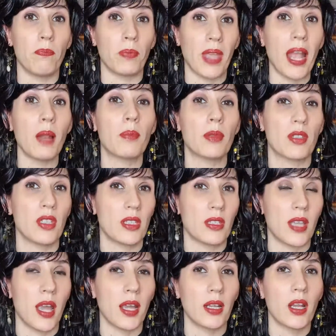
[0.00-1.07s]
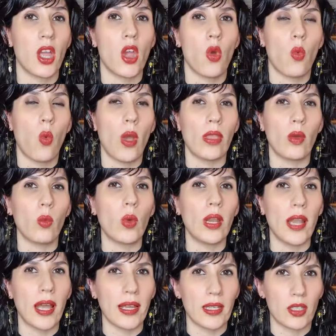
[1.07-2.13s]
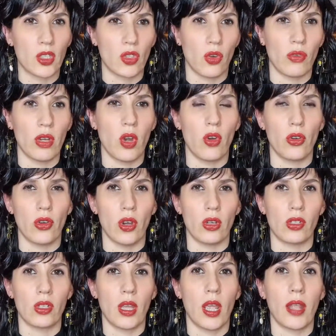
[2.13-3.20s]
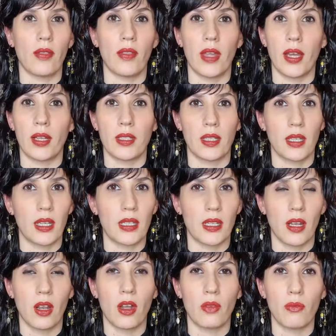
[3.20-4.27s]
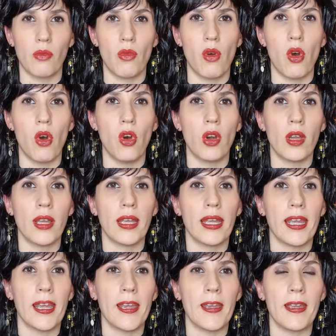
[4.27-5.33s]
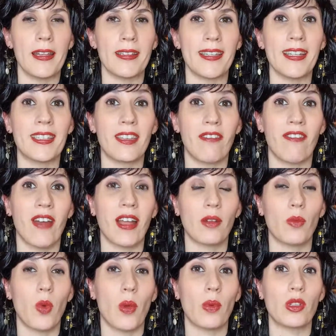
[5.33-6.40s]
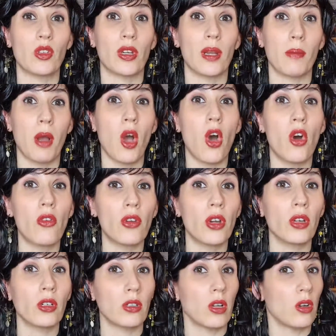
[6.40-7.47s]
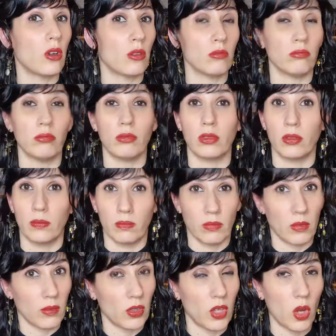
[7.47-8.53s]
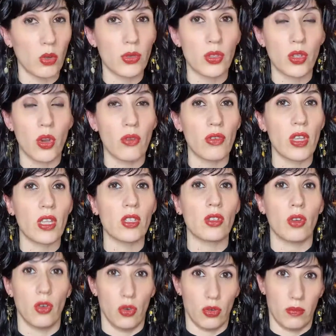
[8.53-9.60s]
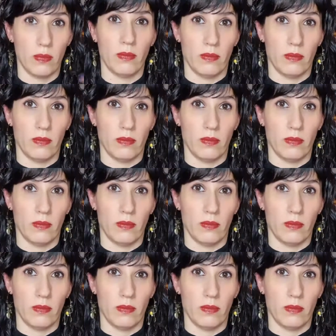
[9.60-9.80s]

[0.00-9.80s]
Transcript: help us decide whether we like a story or not. And that is a lot more intensified when we're talking about horror, ghost stories, or